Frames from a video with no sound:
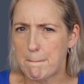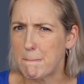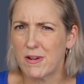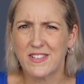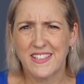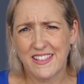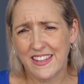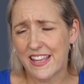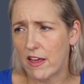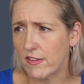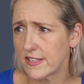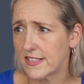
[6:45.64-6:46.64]
Most of
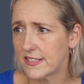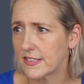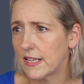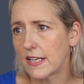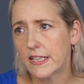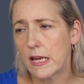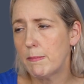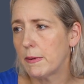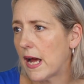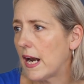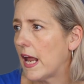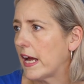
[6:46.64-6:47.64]
the others it's clunky,
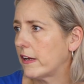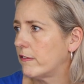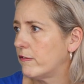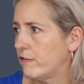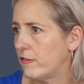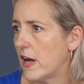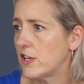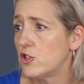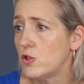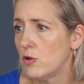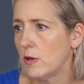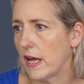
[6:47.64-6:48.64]
but I
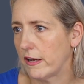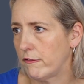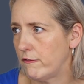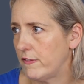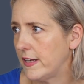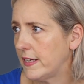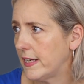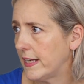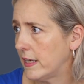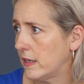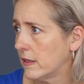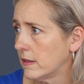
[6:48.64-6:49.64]
do like
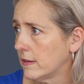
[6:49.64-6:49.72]
Feedly.